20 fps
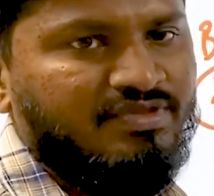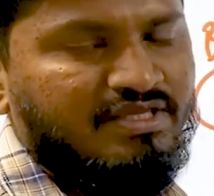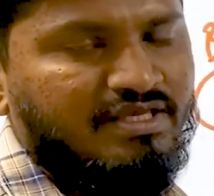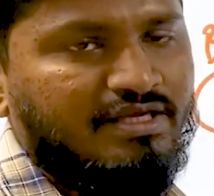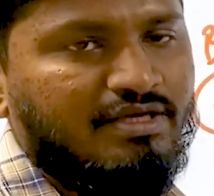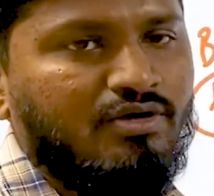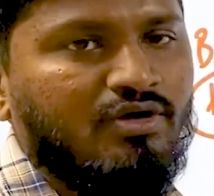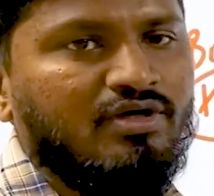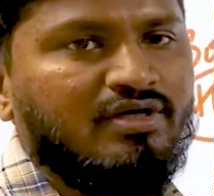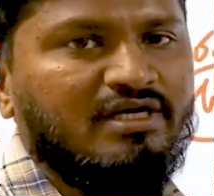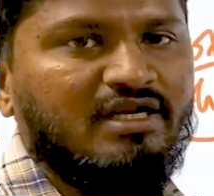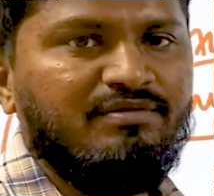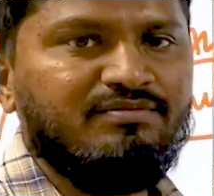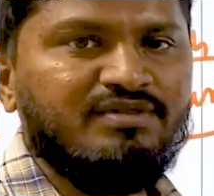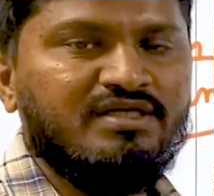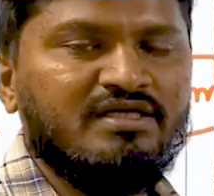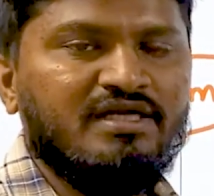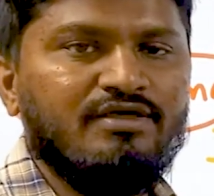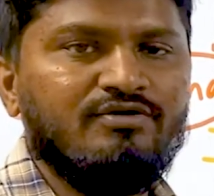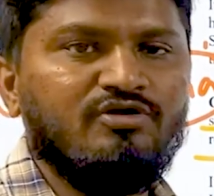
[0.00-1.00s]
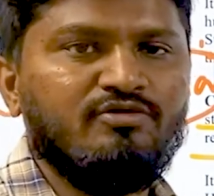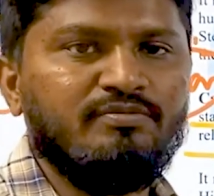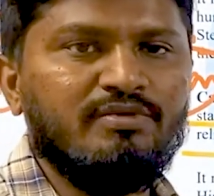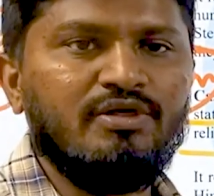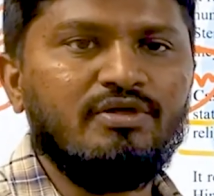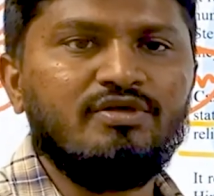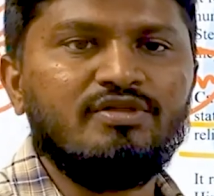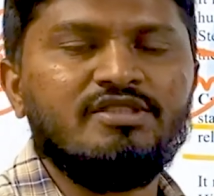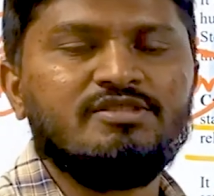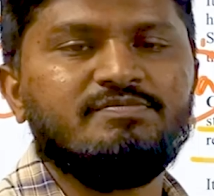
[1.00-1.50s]
He cannot claim that I don't
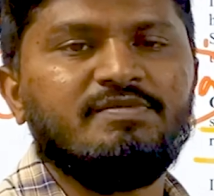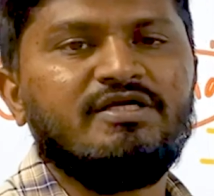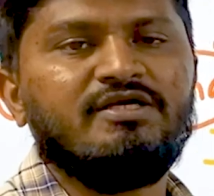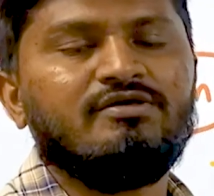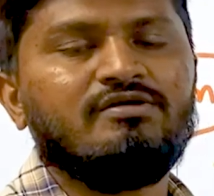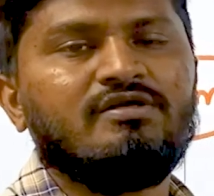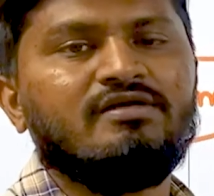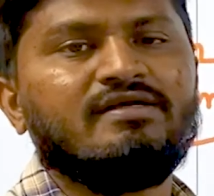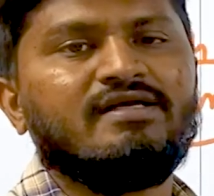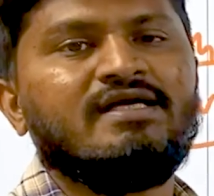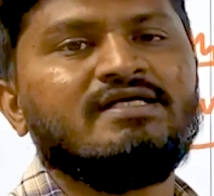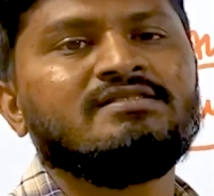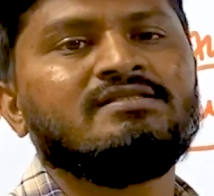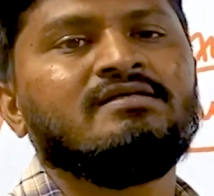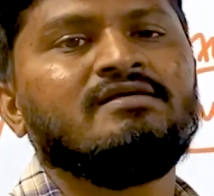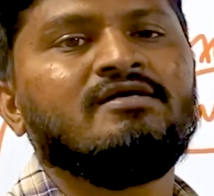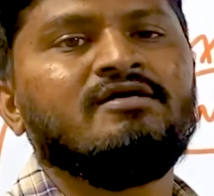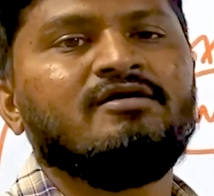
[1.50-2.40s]
belong to this particular caste,